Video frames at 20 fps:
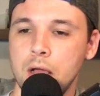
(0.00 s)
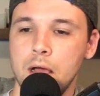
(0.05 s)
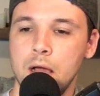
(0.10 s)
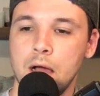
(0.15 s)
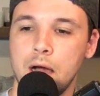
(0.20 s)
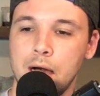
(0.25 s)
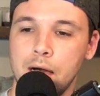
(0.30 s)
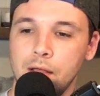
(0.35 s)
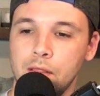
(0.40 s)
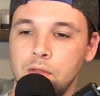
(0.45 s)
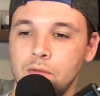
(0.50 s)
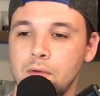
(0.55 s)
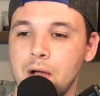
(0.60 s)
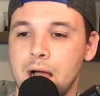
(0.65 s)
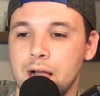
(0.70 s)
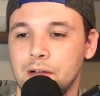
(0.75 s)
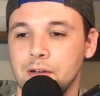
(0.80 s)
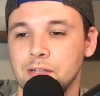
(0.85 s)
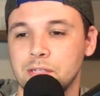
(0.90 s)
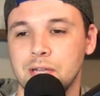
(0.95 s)
The
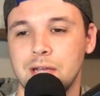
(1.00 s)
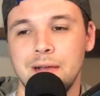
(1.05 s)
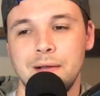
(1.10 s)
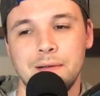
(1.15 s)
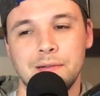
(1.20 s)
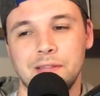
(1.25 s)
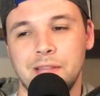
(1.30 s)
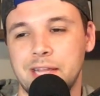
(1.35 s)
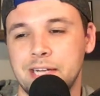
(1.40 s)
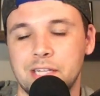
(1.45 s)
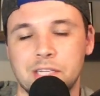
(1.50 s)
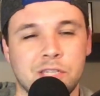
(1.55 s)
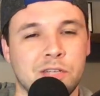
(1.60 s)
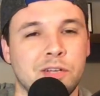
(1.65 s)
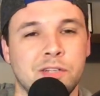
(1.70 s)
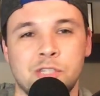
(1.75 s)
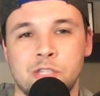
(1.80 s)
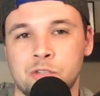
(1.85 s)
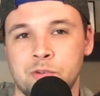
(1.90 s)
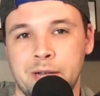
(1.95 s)
Rockers, they just
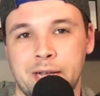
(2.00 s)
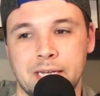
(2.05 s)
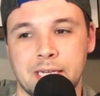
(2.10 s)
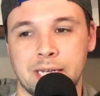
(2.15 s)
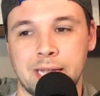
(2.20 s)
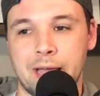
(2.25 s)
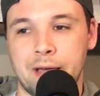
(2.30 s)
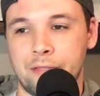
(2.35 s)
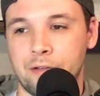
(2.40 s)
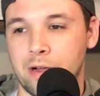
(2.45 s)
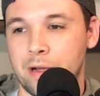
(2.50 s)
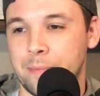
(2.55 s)
couldn't string it together.